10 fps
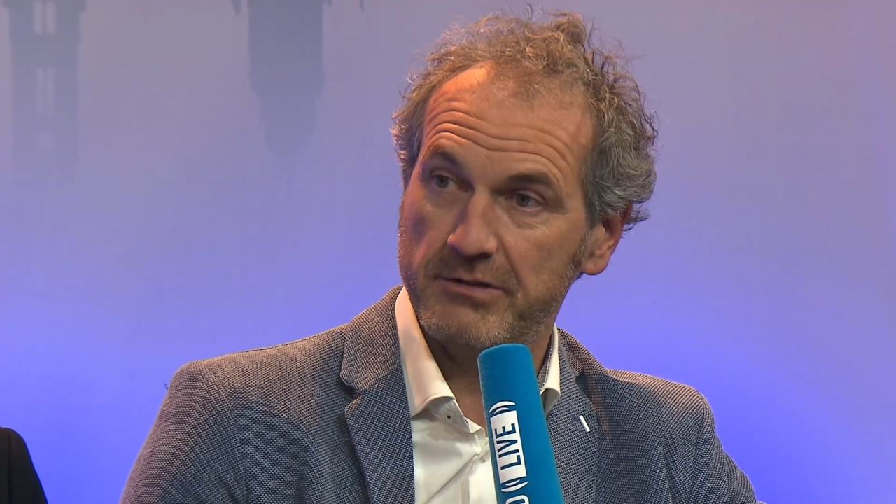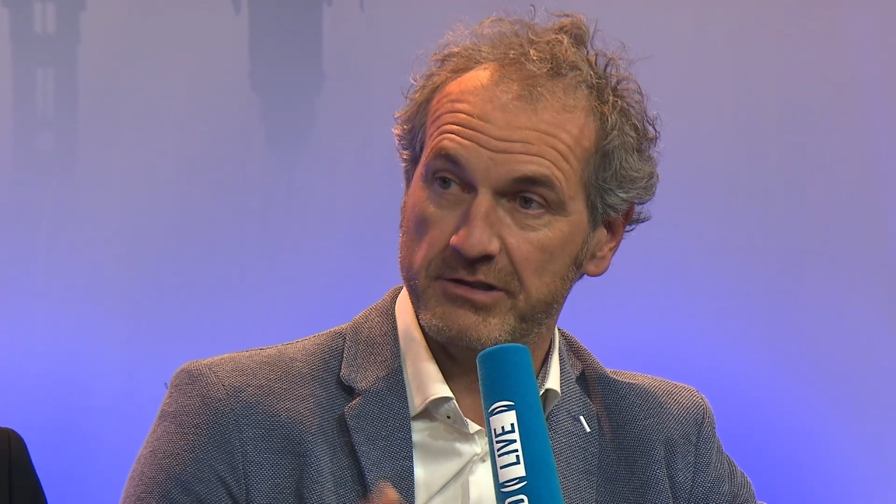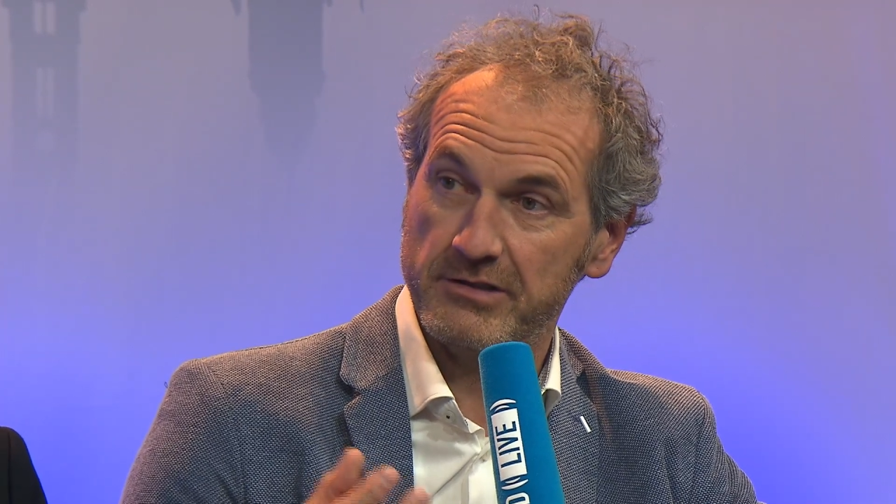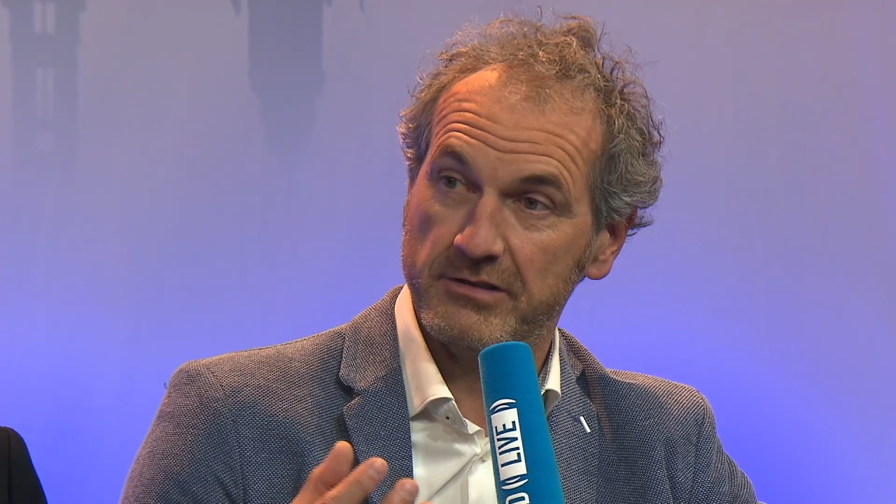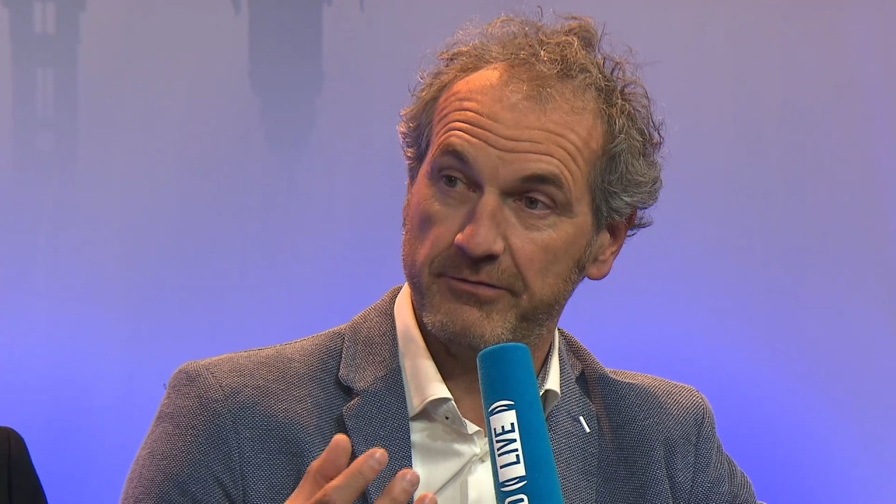which
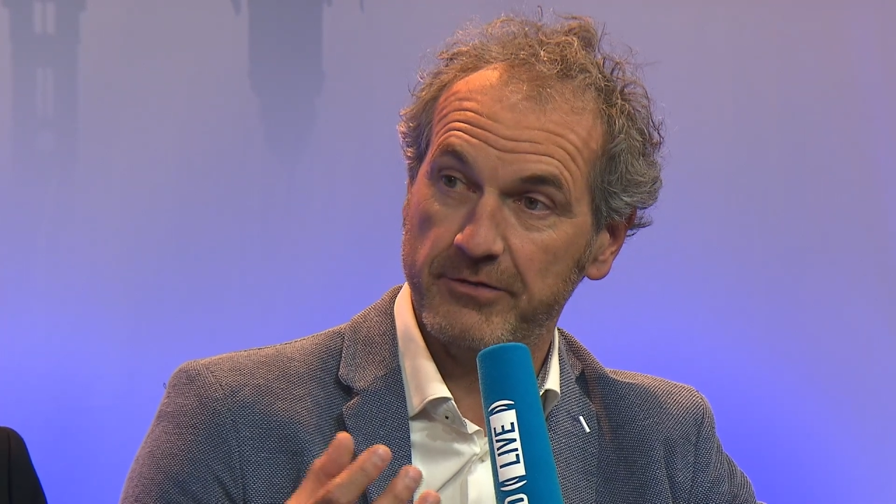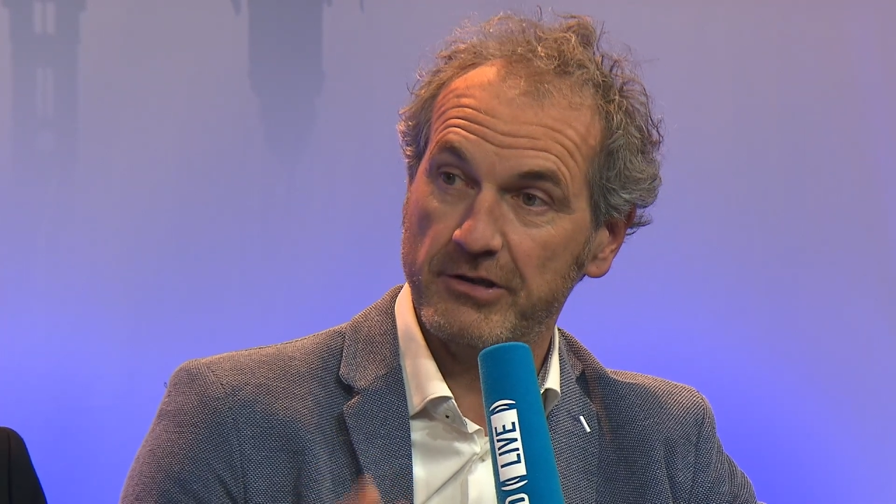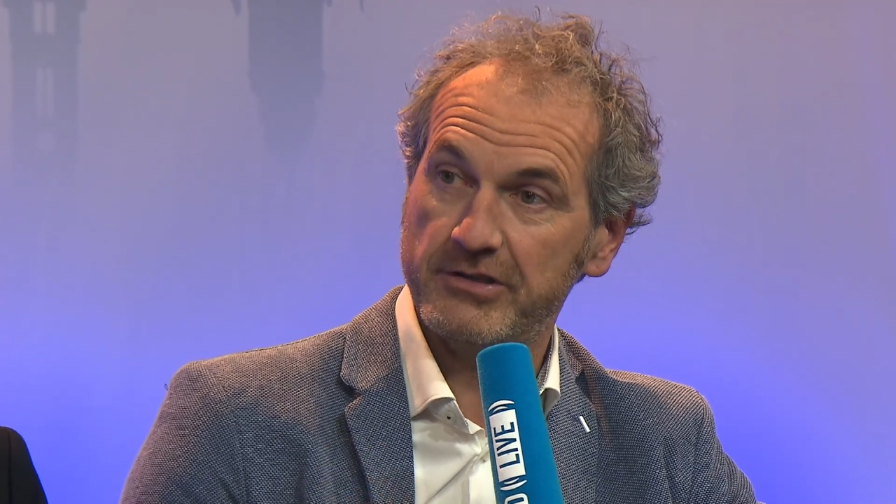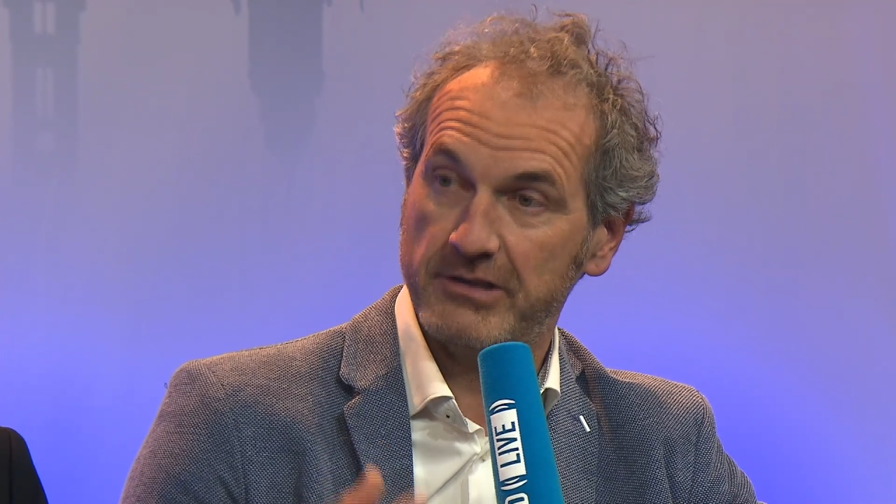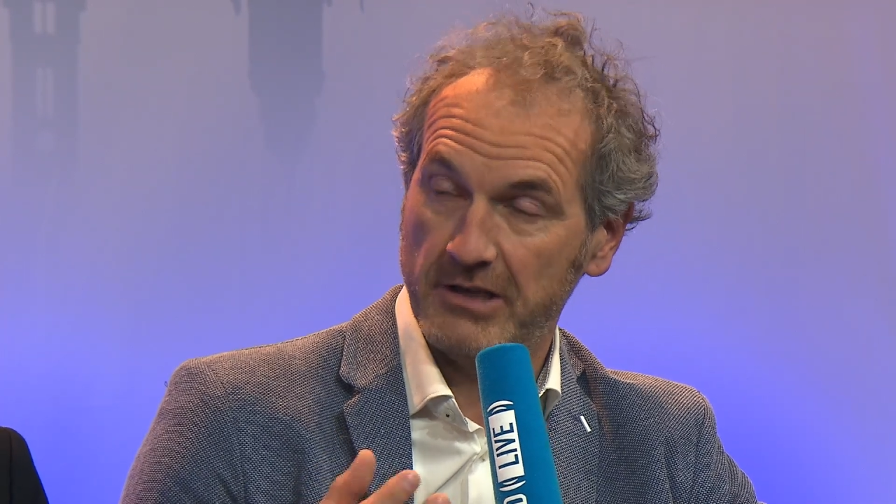is the
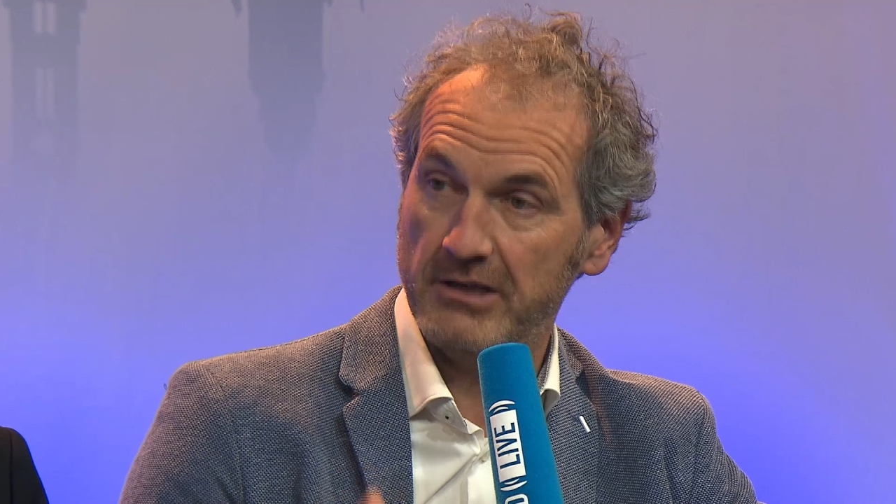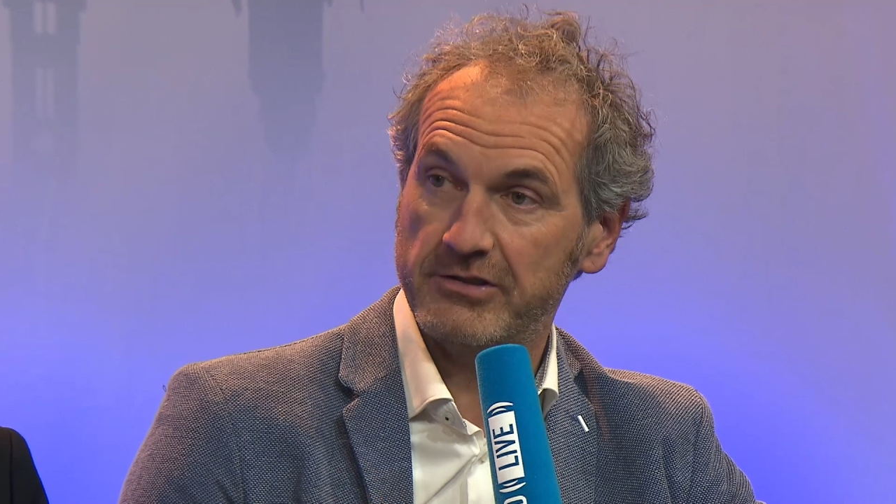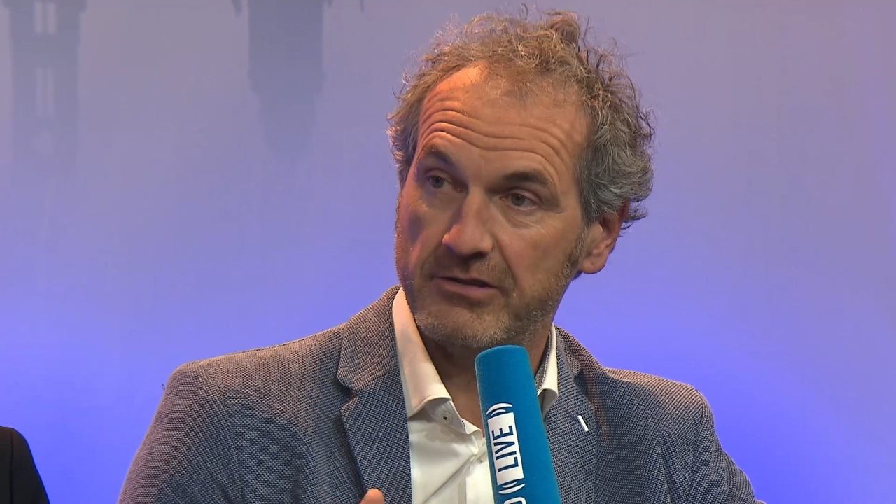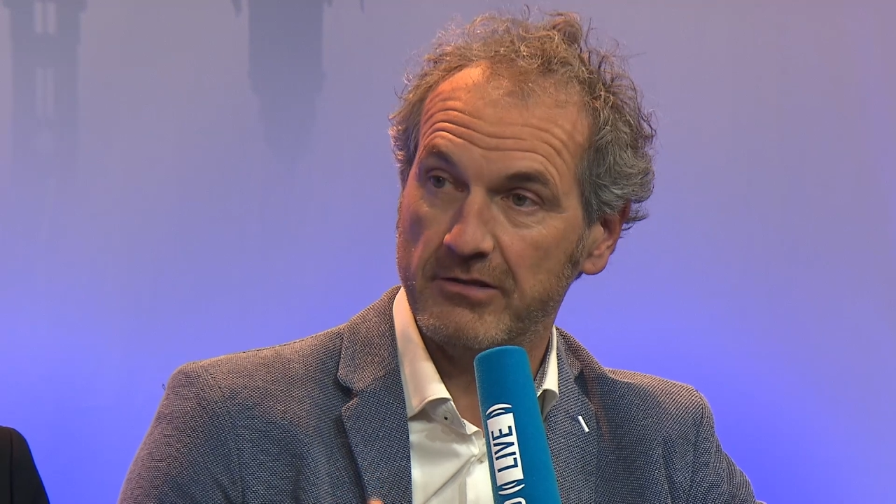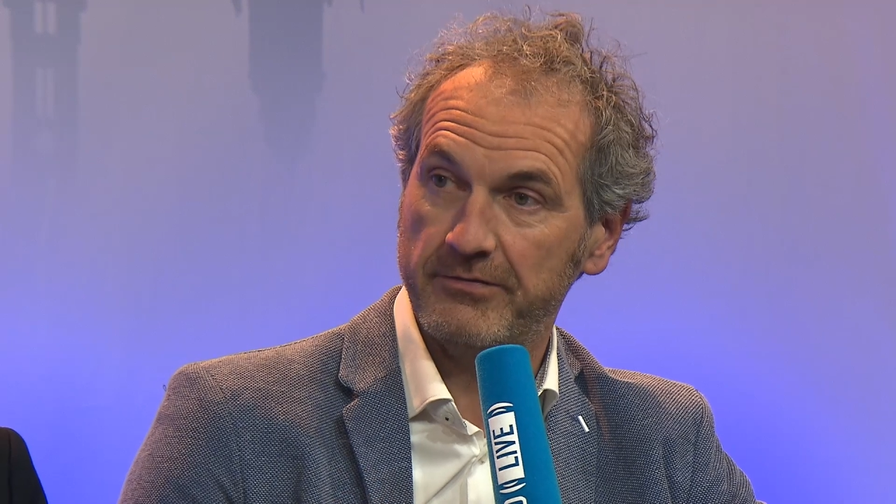first
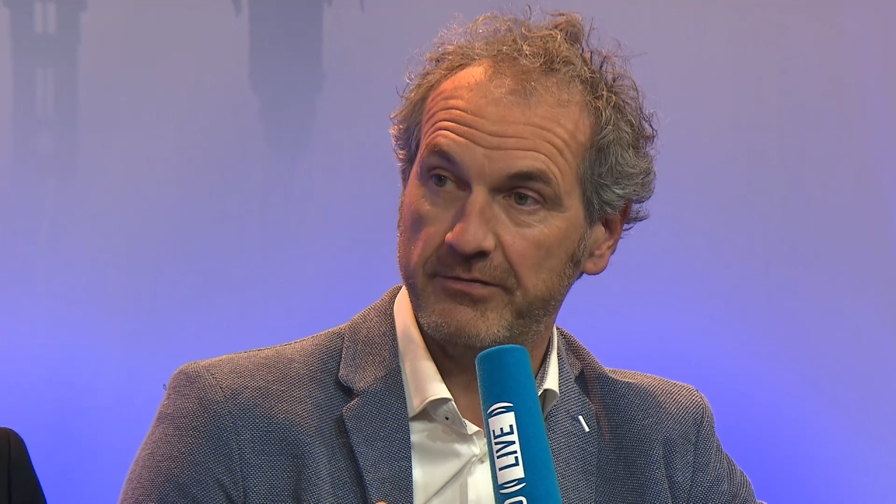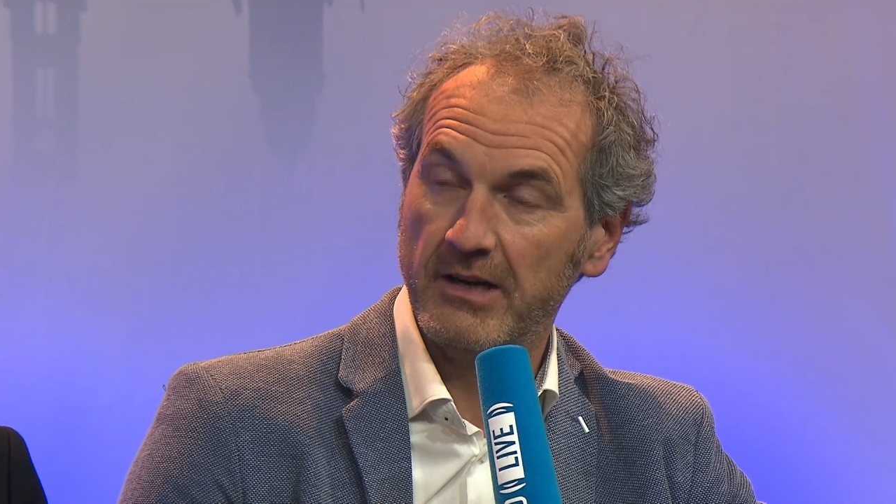stage of